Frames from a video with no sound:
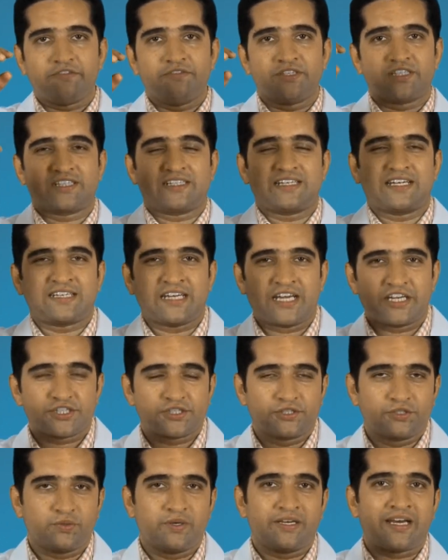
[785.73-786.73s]
which is
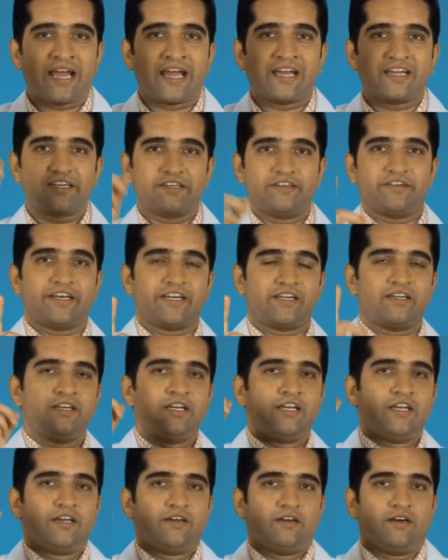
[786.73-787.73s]
attached through an anchoring
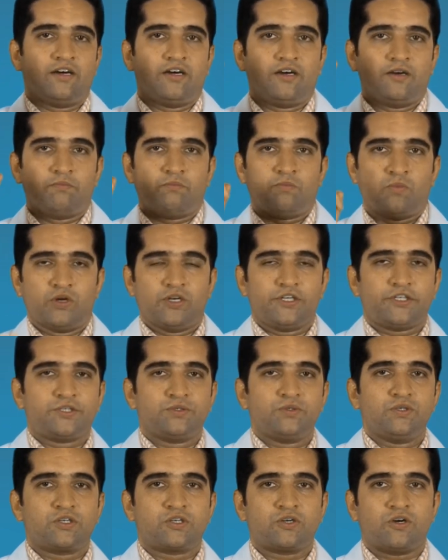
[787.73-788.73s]

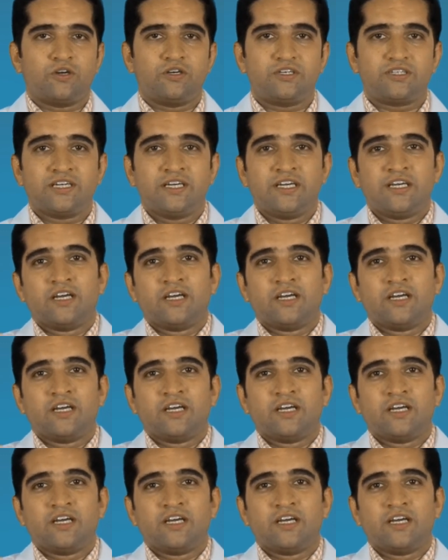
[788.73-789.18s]
molecule called